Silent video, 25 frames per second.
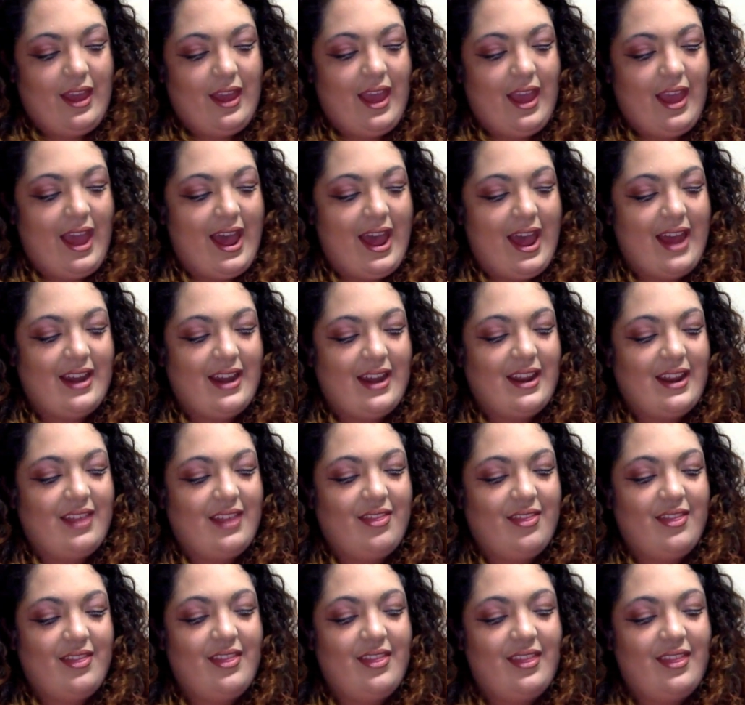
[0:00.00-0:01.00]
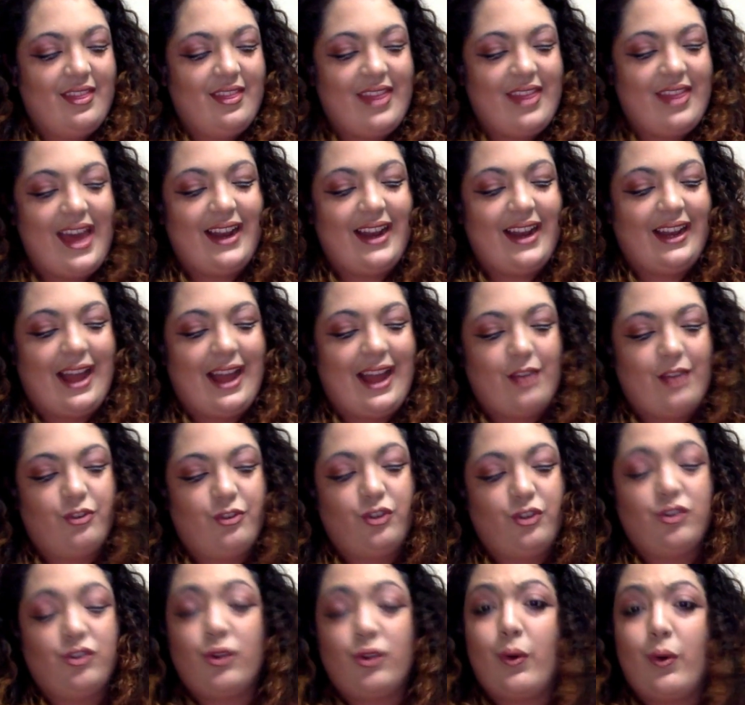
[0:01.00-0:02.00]
And that allows you
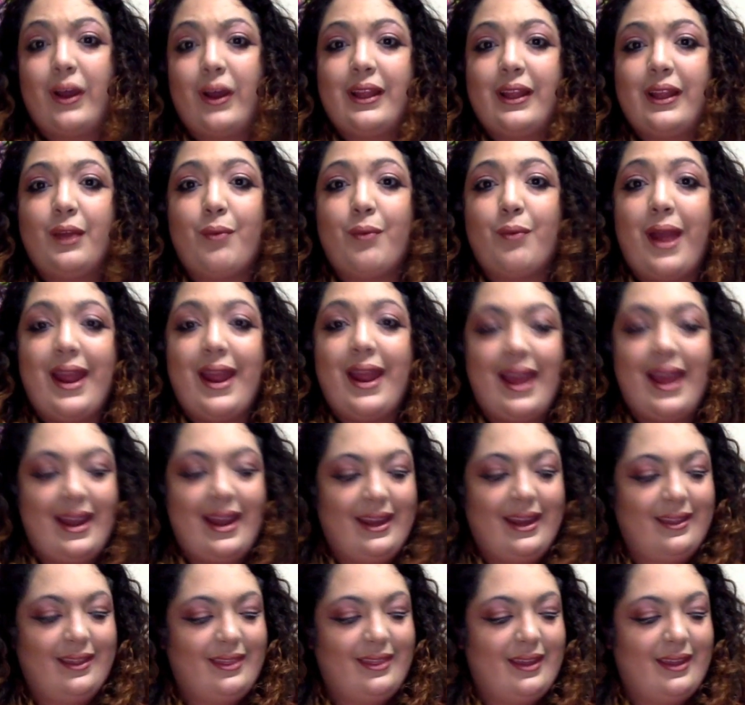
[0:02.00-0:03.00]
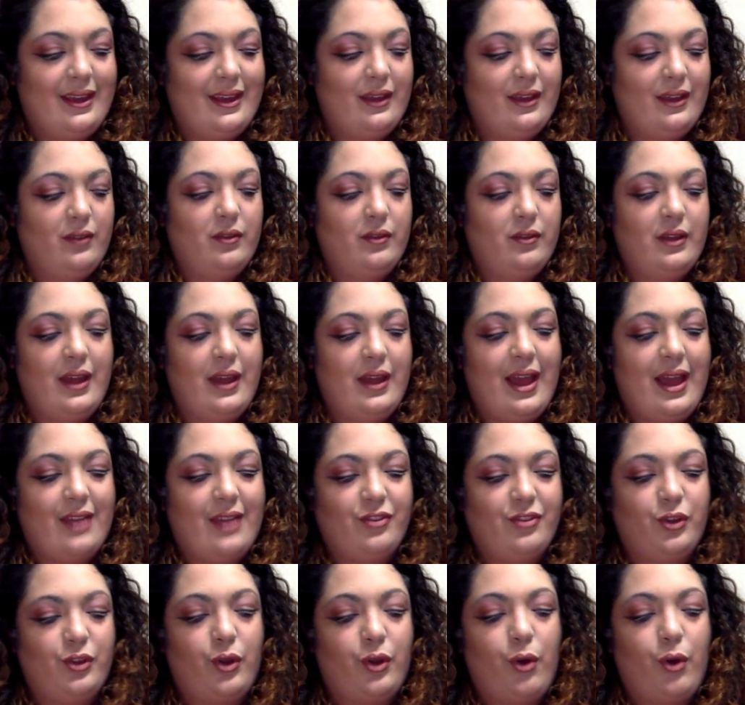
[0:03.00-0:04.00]
to quickly write anything as
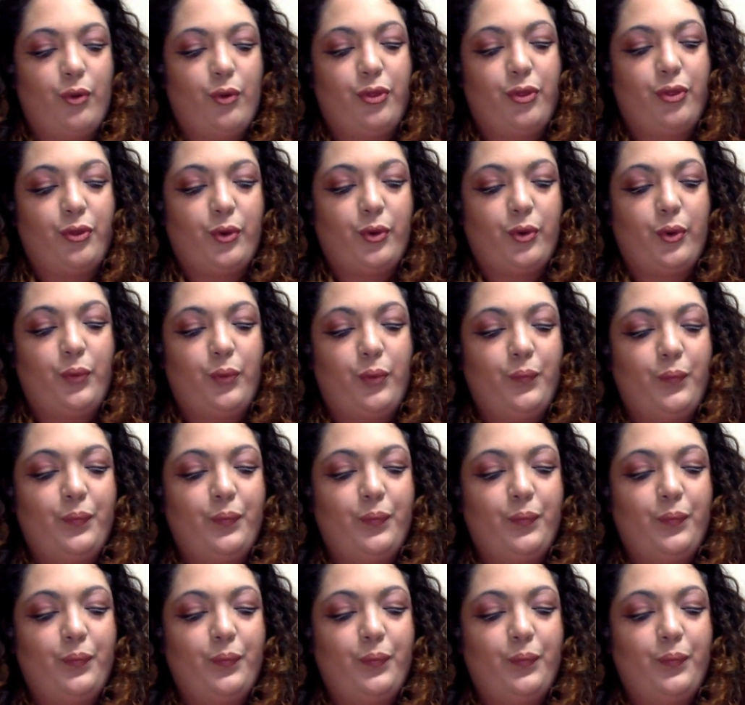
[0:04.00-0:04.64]
you go through.